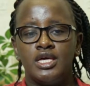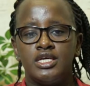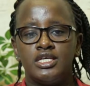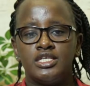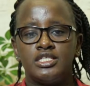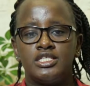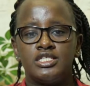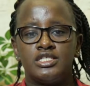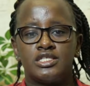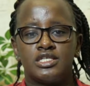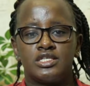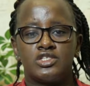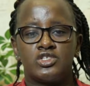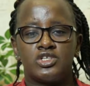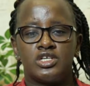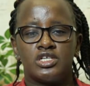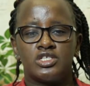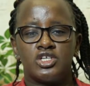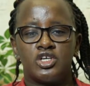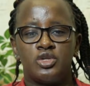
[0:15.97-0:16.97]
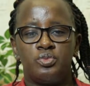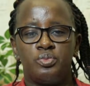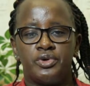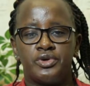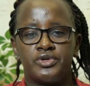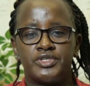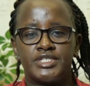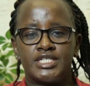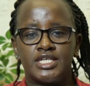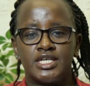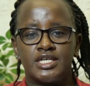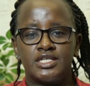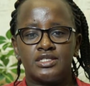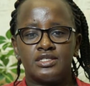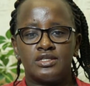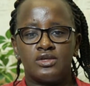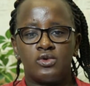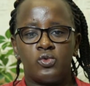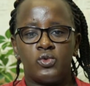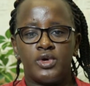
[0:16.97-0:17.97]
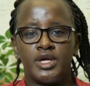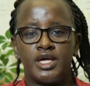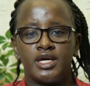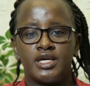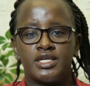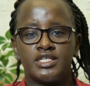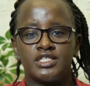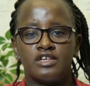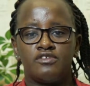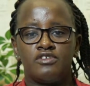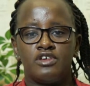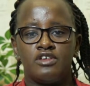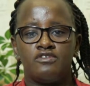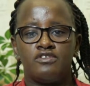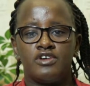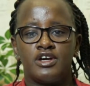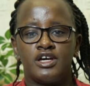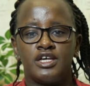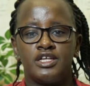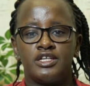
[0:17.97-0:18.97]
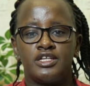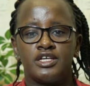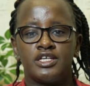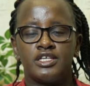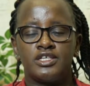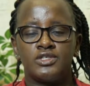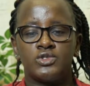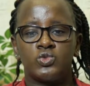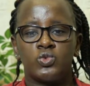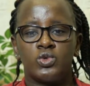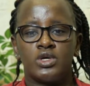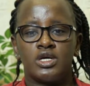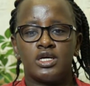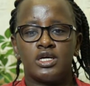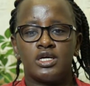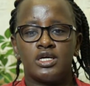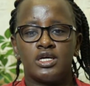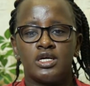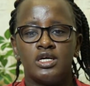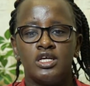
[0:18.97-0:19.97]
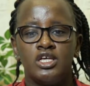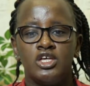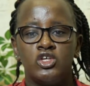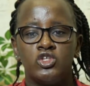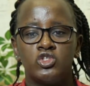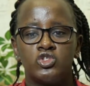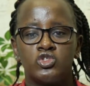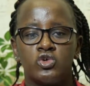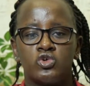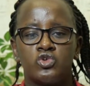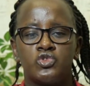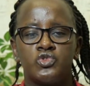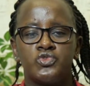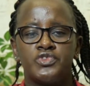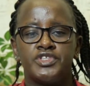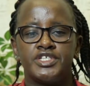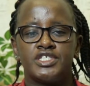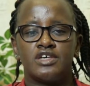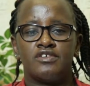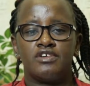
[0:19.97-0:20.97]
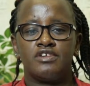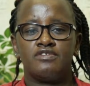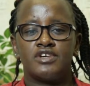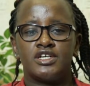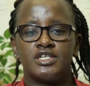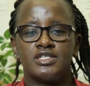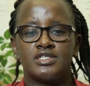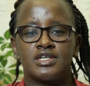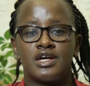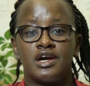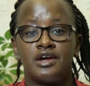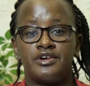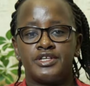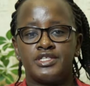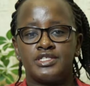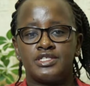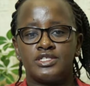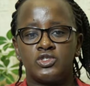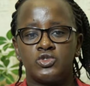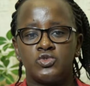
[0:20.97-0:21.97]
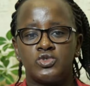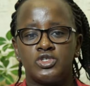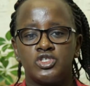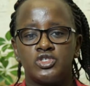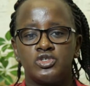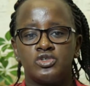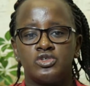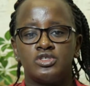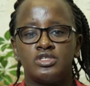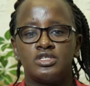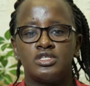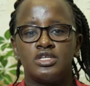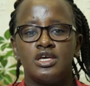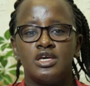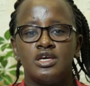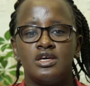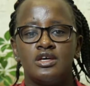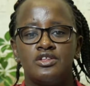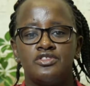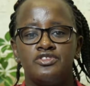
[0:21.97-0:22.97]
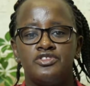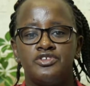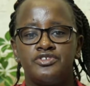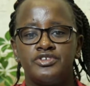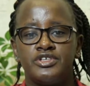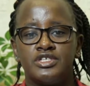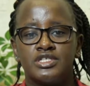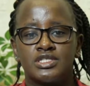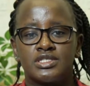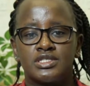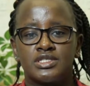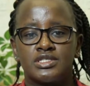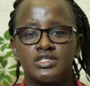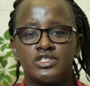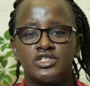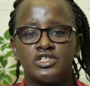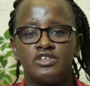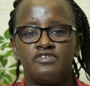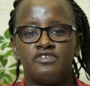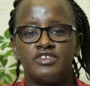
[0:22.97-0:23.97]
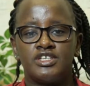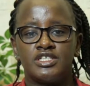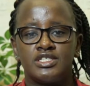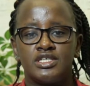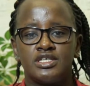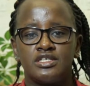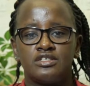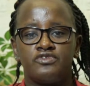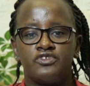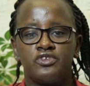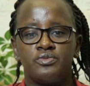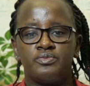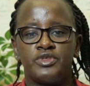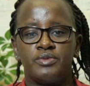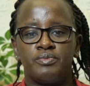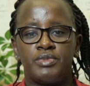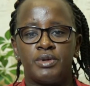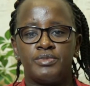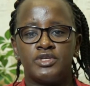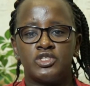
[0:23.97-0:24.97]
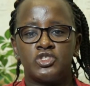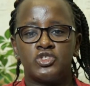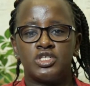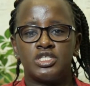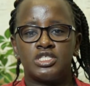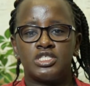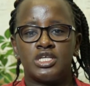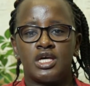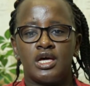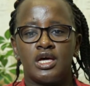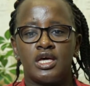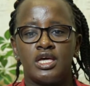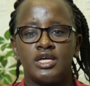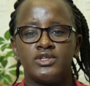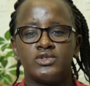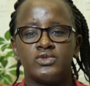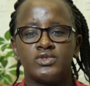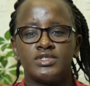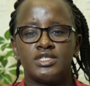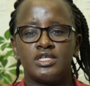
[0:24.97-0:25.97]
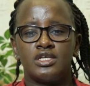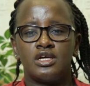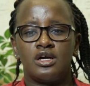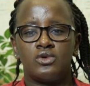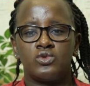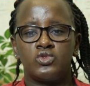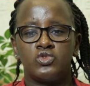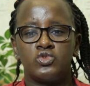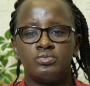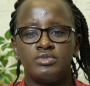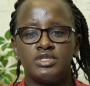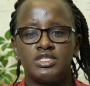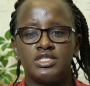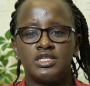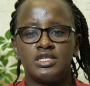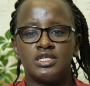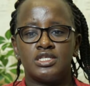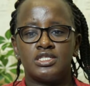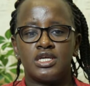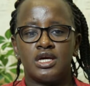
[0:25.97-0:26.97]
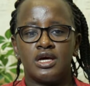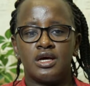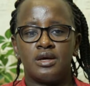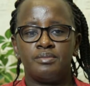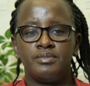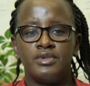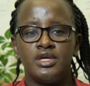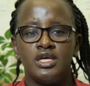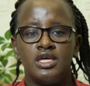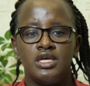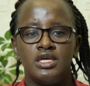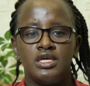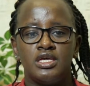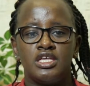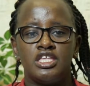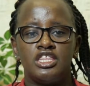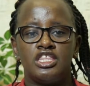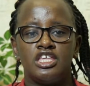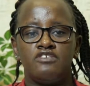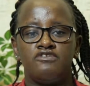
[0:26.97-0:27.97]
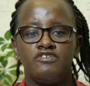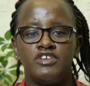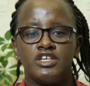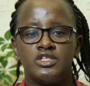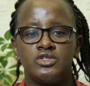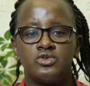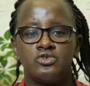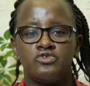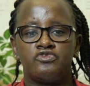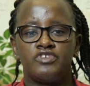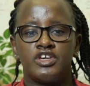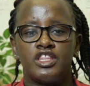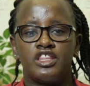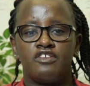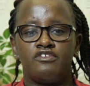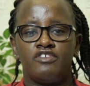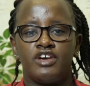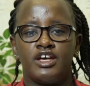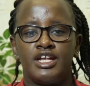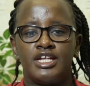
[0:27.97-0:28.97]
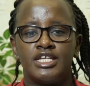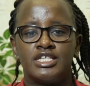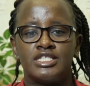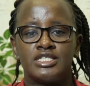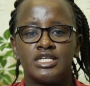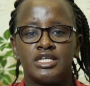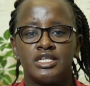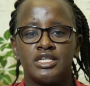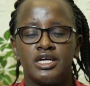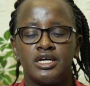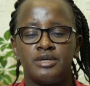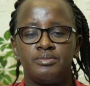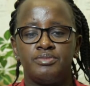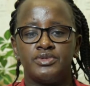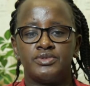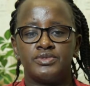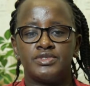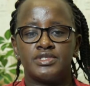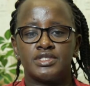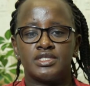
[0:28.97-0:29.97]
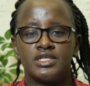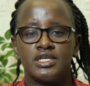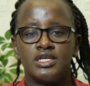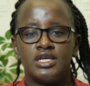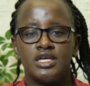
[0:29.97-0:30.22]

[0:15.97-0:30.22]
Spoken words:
It is a structured process where a survivor and a caseworker talk through the survivor's current situation, the risks she faces from the perpetrator, and to see how to mitigate harm in the event of further violence and abuse.